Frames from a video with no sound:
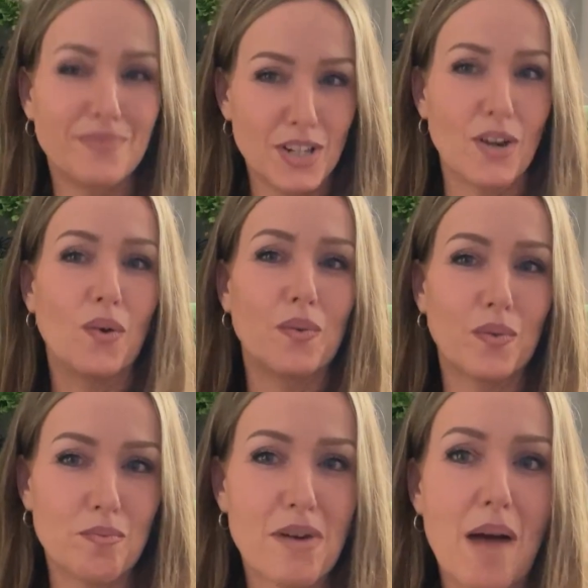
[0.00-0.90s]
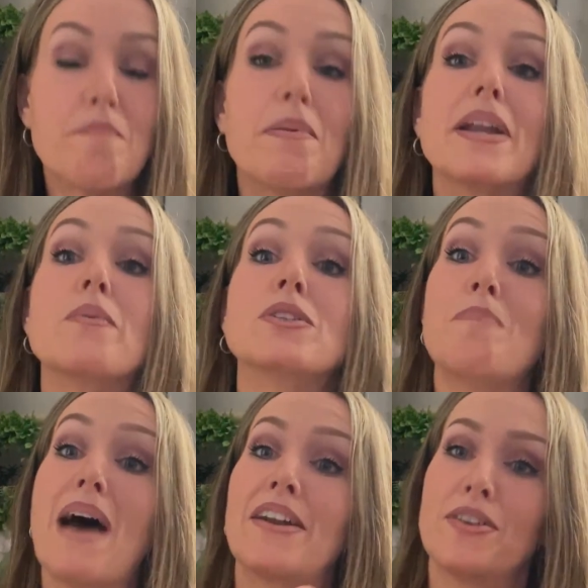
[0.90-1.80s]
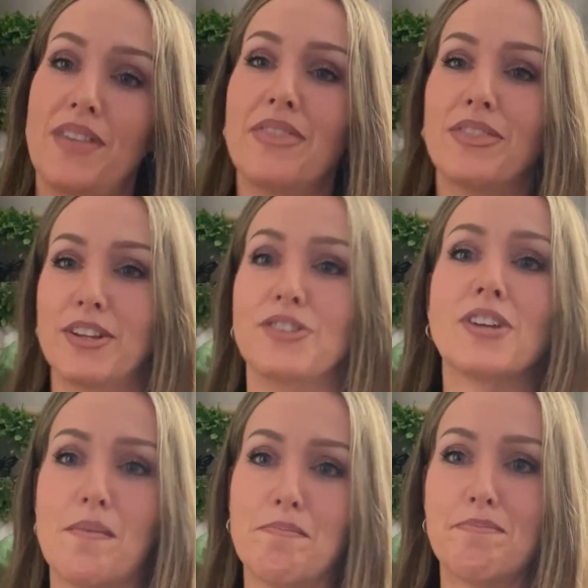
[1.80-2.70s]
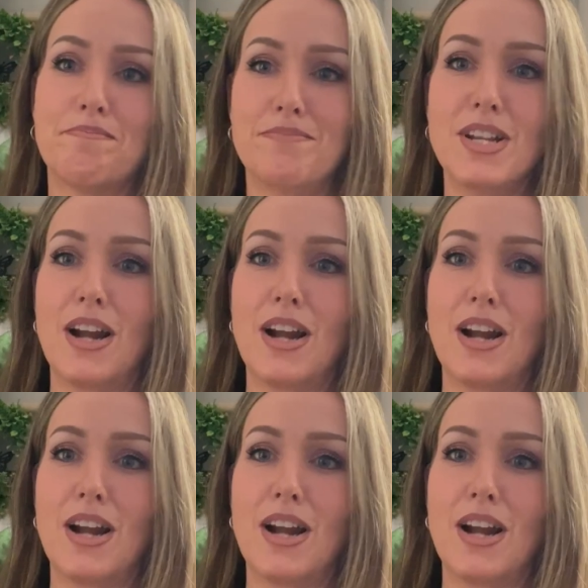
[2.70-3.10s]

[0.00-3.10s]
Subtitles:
but it was better than the dump,